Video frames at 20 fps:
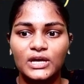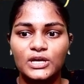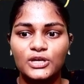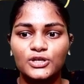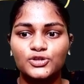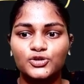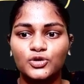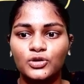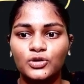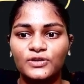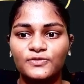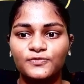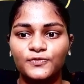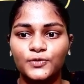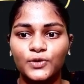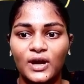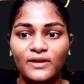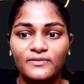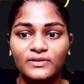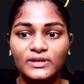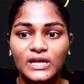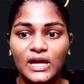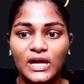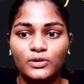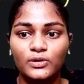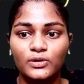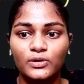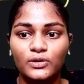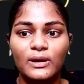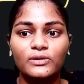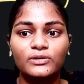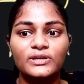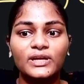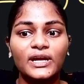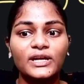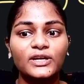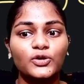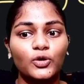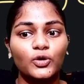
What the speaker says: So if you have a doubt about that,